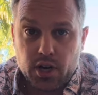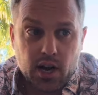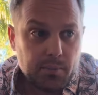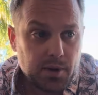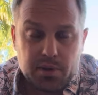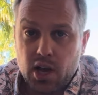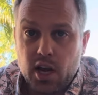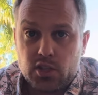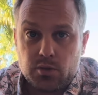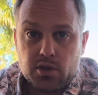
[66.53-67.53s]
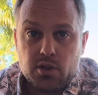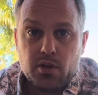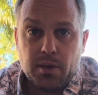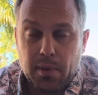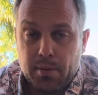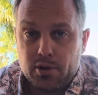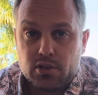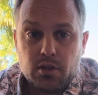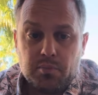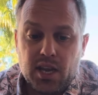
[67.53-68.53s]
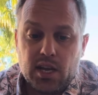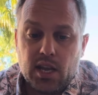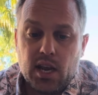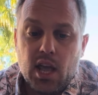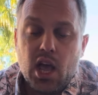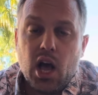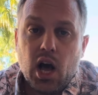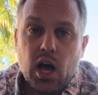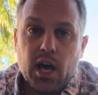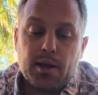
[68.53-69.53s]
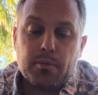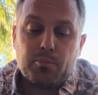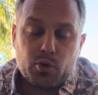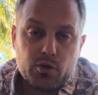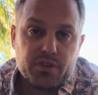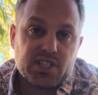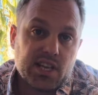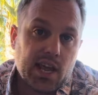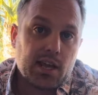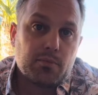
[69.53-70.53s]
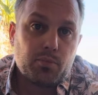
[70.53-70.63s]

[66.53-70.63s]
I'm gonna be honest with you, and my personal opinion on proof of stake.